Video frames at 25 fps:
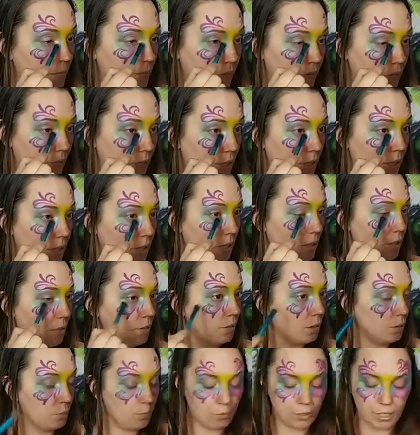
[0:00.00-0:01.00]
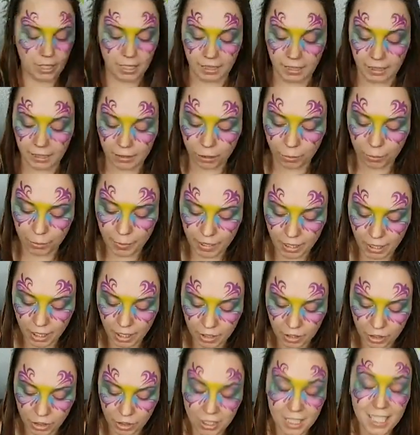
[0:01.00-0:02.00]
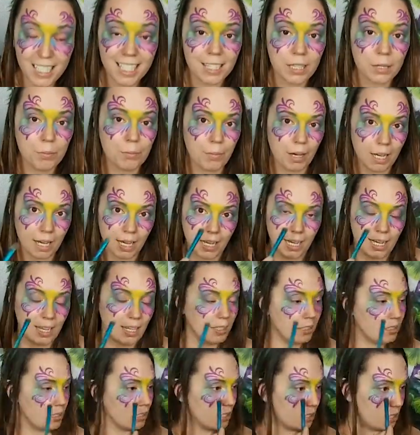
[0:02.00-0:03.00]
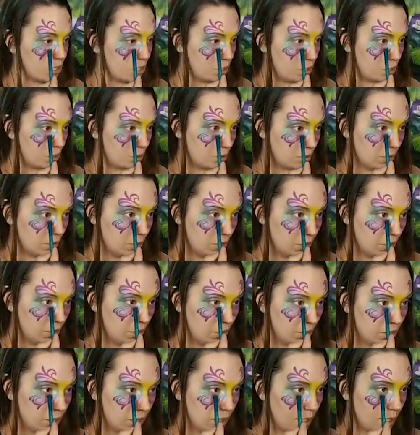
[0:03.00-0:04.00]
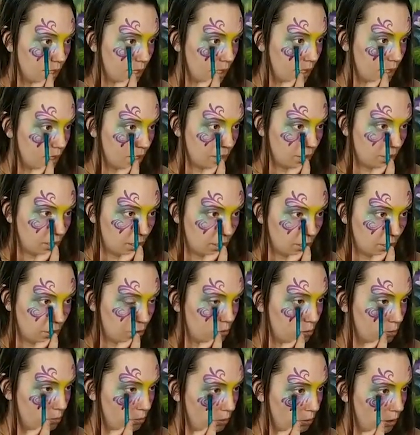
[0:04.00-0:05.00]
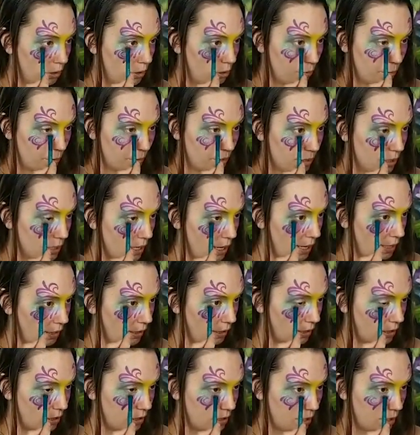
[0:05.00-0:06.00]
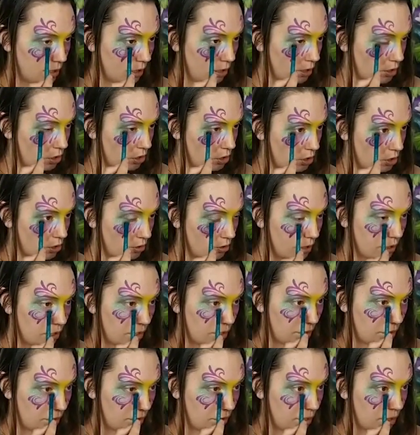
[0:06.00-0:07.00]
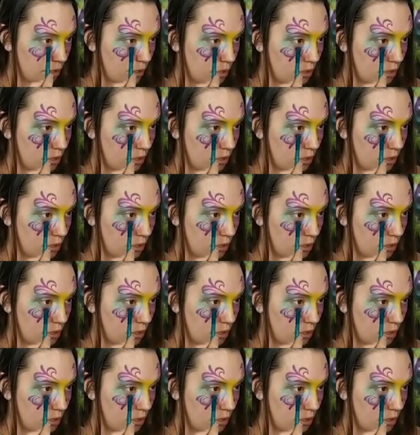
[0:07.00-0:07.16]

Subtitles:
And I'm going to bring a little bit underneath my eyes too to add a cool little metallic touch right here.